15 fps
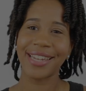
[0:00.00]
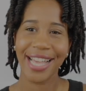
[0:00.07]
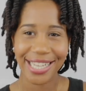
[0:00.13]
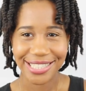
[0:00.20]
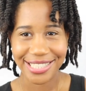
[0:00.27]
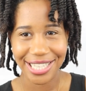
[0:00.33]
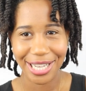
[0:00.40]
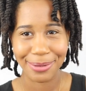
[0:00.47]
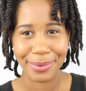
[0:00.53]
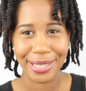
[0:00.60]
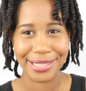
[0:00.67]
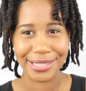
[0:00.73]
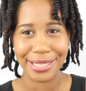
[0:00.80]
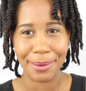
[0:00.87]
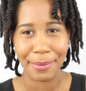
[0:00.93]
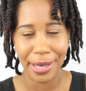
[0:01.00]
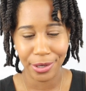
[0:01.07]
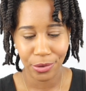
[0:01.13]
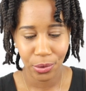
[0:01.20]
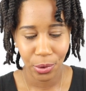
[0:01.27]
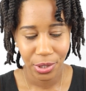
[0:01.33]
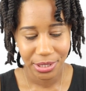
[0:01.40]
Next up is a
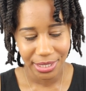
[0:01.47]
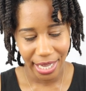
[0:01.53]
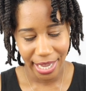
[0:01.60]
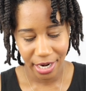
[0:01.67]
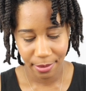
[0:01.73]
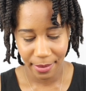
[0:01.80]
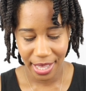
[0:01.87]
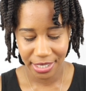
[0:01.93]
Michael Kors item.